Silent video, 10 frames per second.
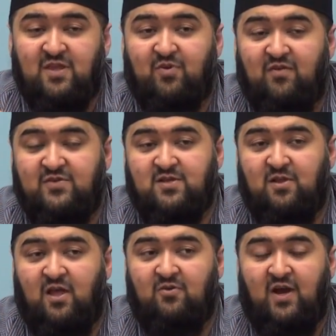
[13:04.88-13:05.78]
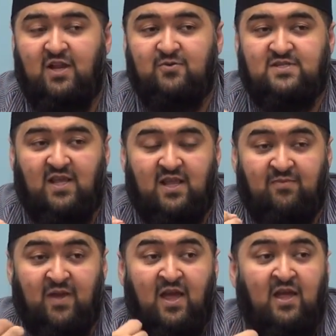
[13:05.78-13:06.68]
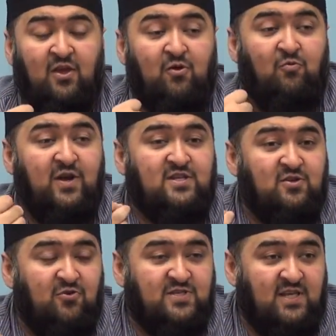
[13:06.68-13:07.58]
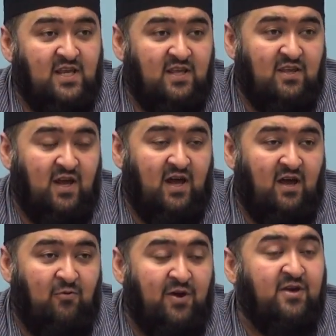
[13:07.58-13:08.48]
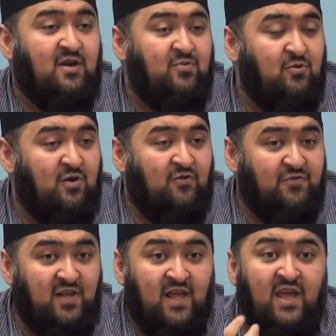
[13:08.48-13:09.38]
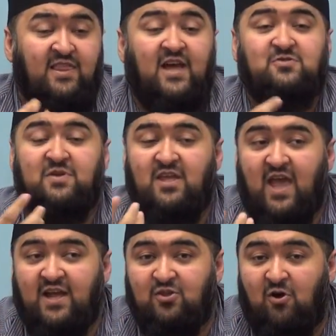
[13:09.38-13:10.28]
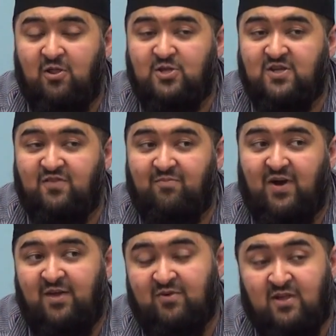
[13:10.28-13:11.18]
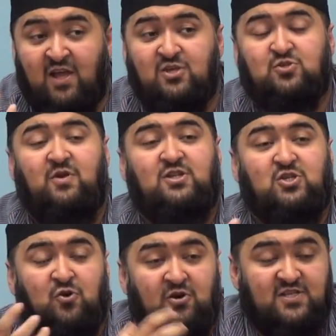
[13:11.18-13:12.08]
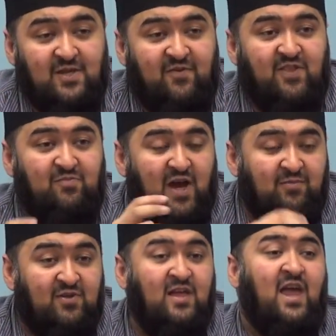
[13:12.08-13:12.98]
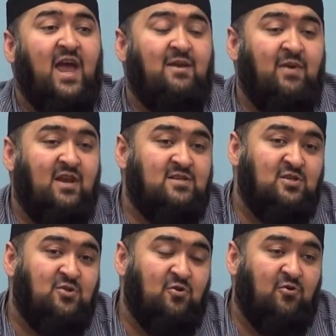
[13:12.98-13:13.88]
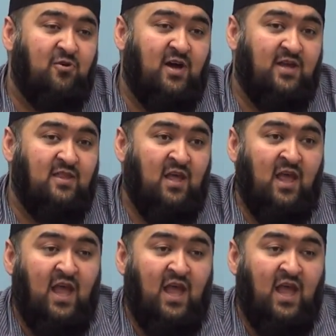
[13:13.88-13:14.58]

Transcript: when the Prophet sallallahu alaihi wasallam, you know, went to go see Waraqa ibn Nawfal, that's when he had knowledge of the Bible. So he took some of the Bible and made it into the Quran.